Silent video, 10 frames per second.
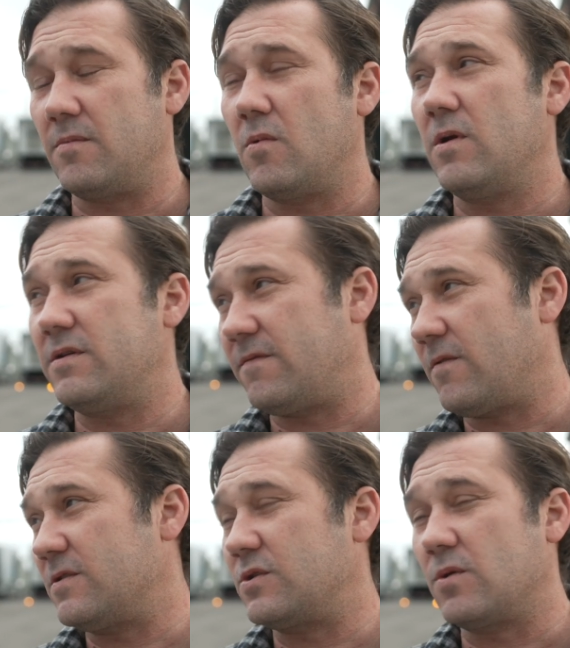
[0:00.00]
The more
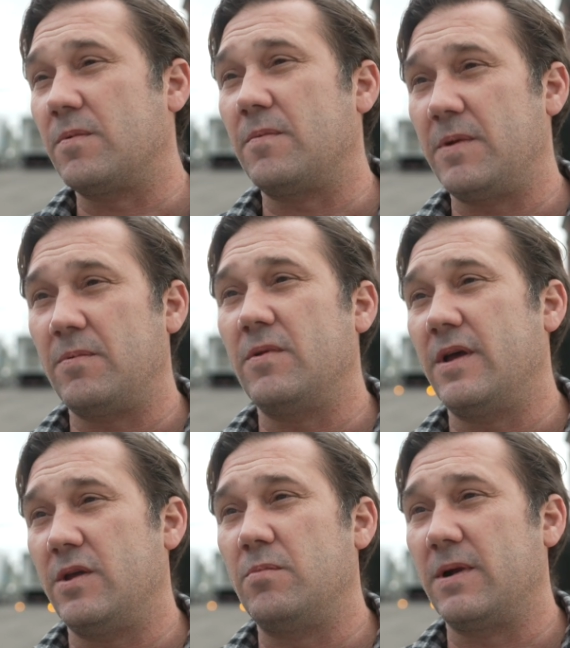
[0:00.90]
diverse group of people
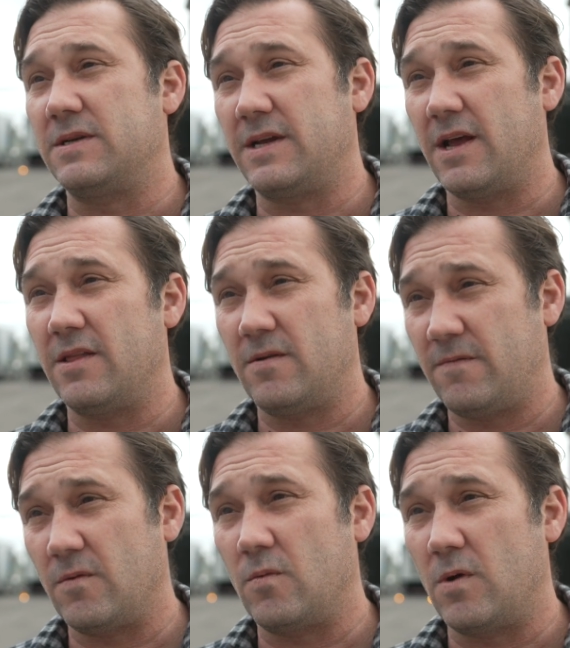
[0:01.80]
that you bring
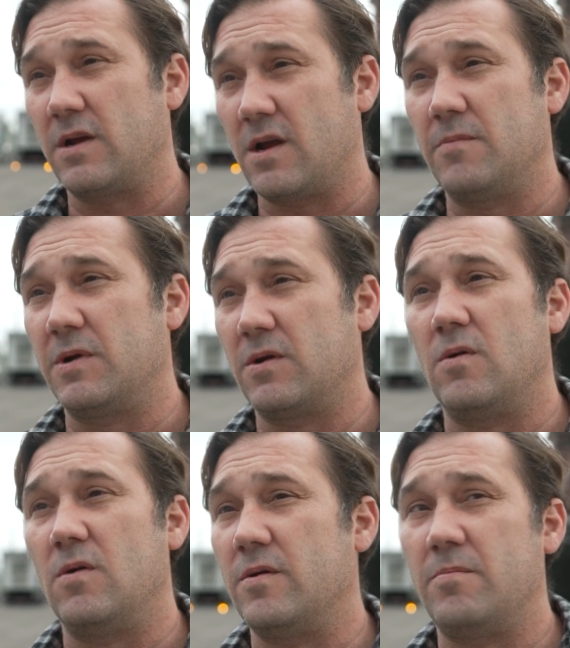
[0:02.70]
together for one common
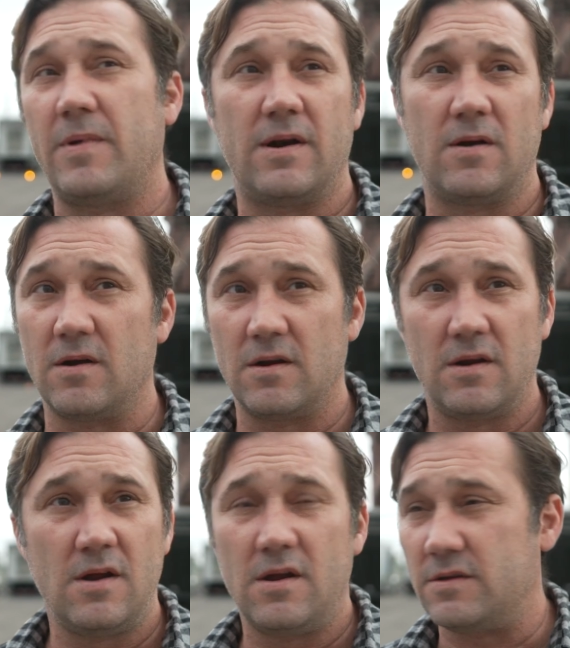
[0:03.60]
goal, the better
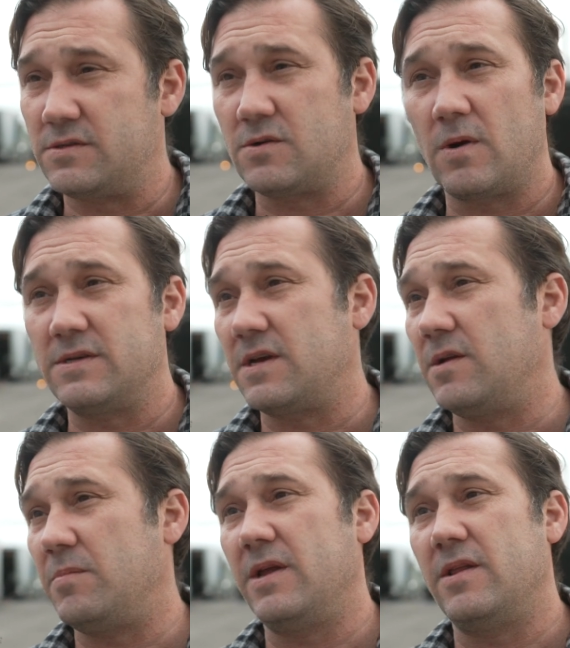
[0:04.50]
the story is
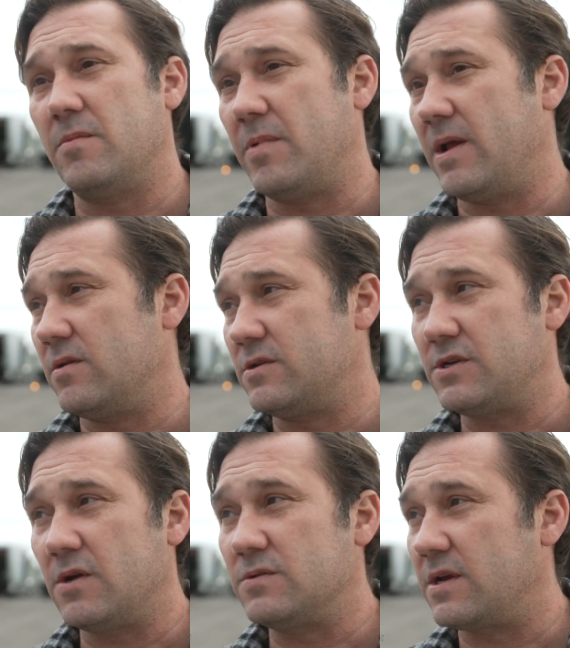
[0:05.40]
going to be, the better the
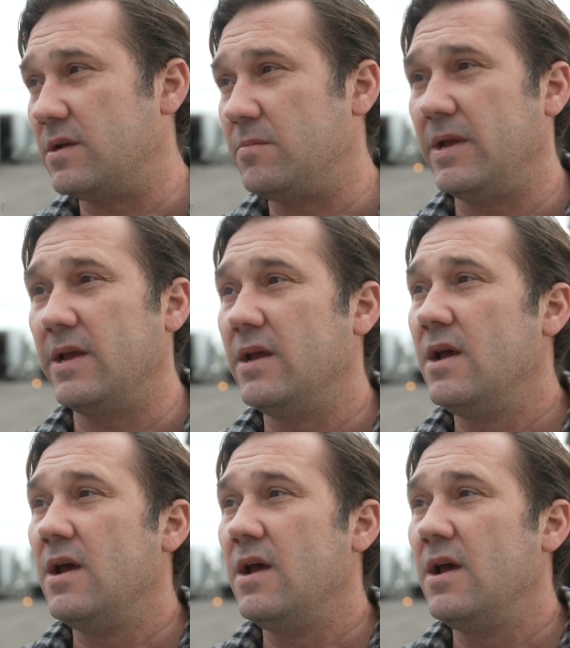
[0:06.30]
show is going to be.